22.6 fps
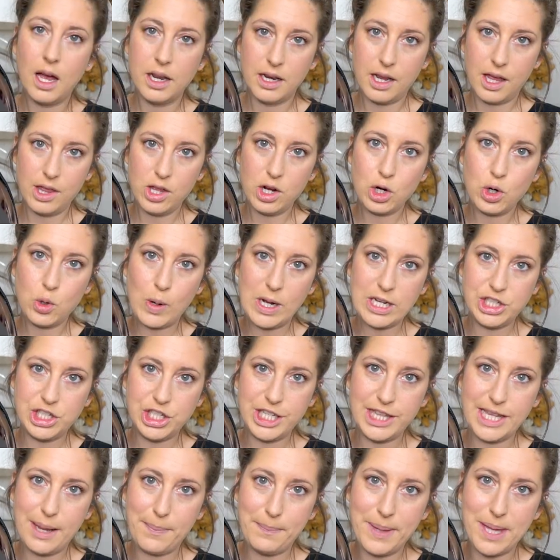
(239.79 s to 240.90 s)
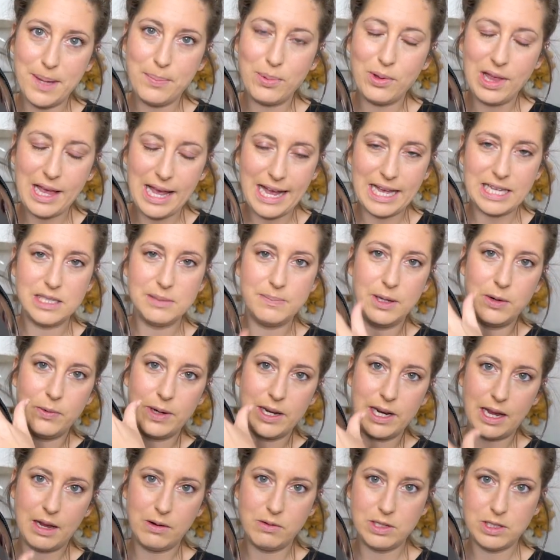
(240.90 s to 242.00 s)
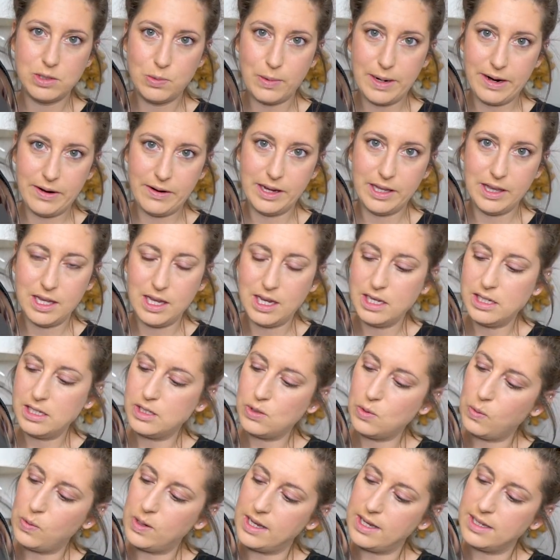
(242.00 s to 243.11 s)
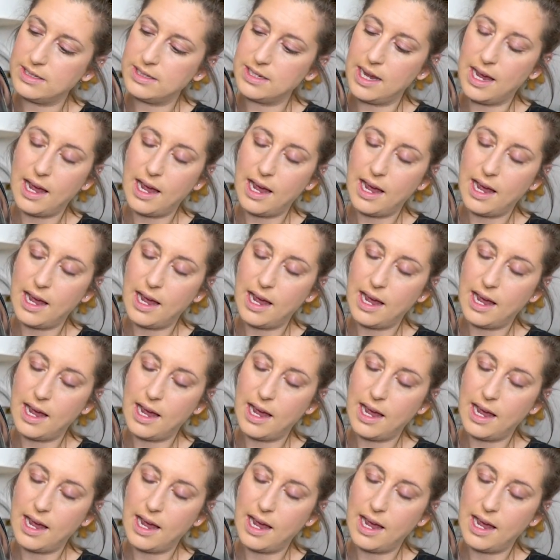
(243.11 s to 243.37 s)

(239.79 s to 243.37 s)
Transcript: Another question that people asked me when I was wearing this was,